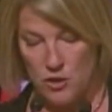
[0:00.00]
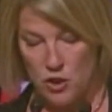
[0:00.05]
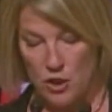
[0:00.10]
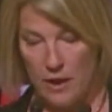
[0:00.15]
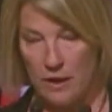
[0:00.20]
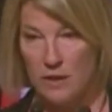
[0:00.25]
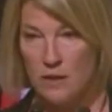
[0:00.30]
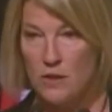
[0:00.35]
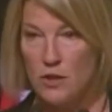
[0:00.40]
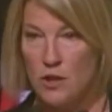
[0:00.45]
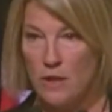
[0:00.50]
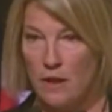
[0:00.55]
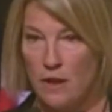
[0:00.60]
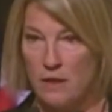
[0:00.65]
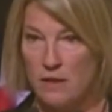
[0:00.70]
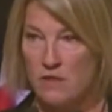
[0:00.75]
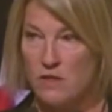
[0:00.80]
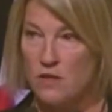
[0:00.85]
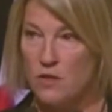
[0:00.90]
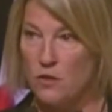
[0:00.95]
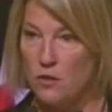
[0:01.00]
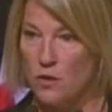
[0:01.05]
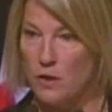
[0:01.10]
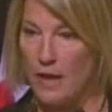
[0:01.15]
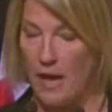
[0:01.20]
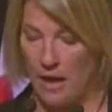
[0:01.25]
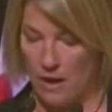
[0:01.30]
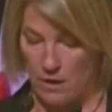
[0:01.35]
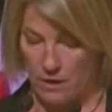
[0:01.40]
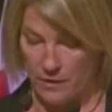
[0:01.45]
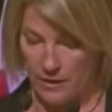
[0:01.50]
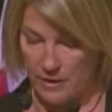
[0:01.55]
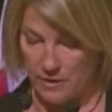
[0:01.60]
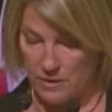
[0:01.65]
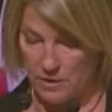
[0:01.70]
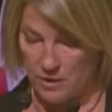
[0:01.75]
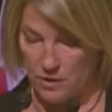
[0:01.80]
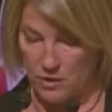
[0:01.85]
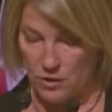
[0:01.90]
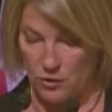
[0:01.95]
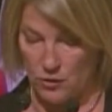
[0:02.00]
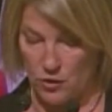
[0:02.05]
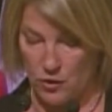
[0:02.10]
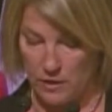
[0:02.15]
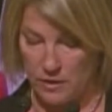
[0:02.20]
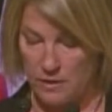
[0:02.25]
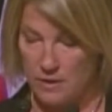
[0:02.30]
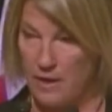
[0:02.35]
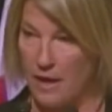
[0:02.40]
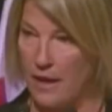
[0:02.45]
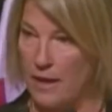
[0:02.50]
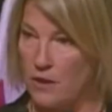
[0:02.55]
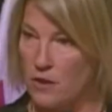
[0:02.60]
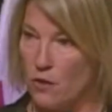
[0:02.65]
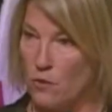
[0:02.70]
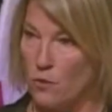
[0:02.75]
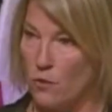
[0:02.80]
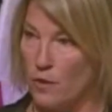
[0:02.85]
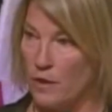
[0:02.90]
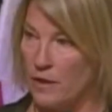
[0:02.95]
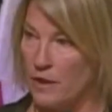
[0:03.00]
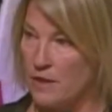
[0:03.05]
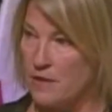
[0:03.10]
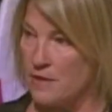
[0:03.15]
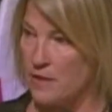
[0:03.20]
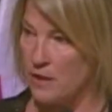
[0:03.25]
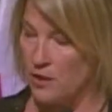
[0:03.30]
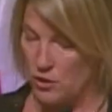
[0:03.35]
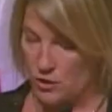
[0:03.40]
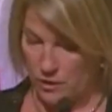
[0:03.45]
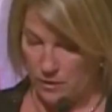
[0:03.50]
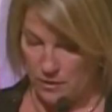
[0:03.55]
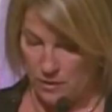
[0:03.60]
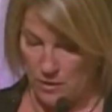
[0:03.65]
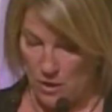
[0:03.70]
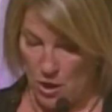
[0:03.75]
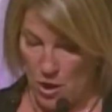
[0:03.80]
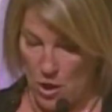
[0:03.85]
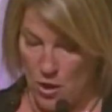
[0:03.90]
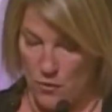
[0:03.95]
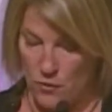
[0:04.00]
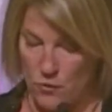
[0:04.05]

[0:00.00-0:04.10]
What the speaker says: challenging us to look at our institutions and our organizations